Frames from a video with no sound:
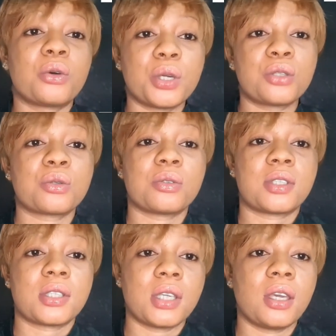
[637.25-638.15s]
going to
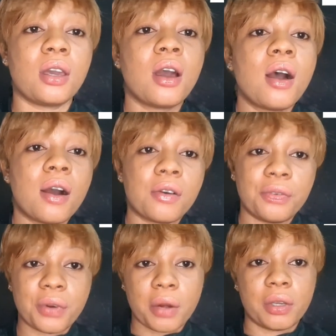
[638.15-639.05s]
see a
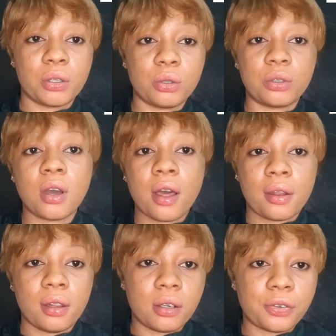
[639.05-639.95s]
very good
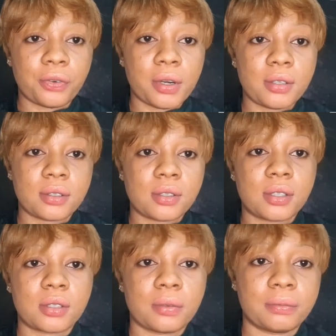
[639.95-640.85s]
difference.